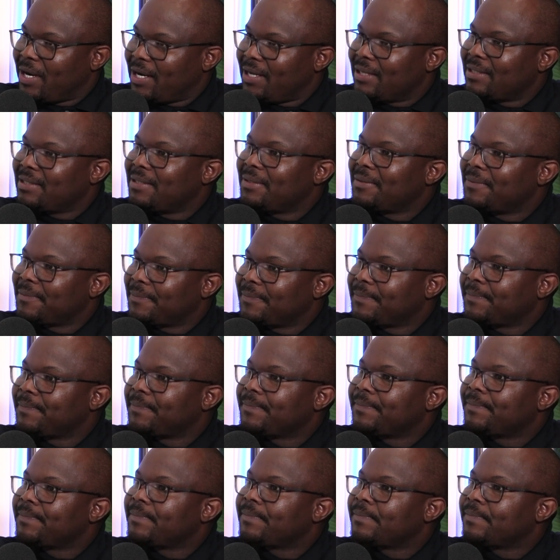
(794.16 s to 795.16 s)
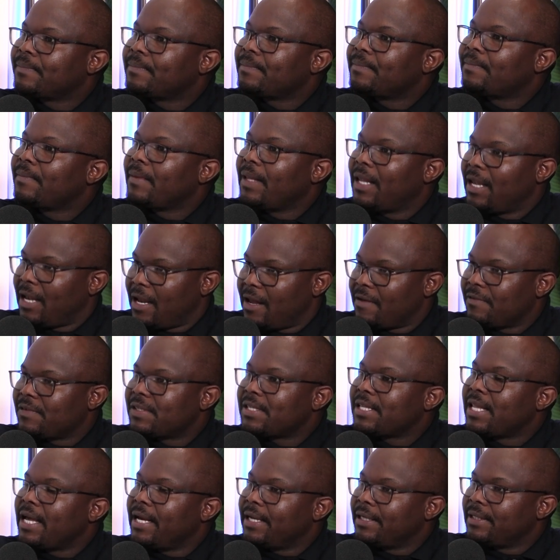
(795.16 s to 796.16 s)
But the computer loves
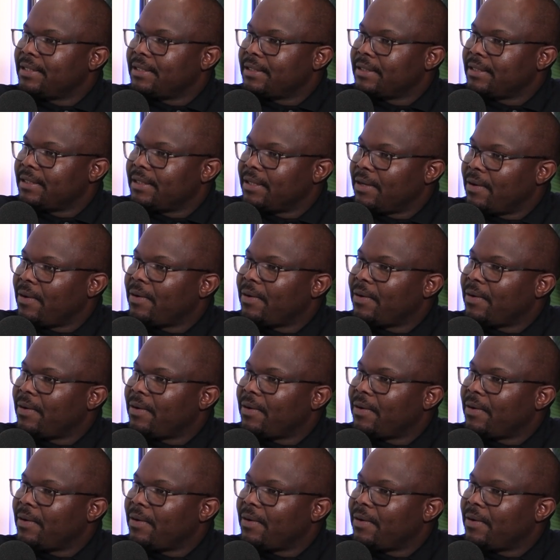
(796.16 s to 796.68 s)
that kind of thing.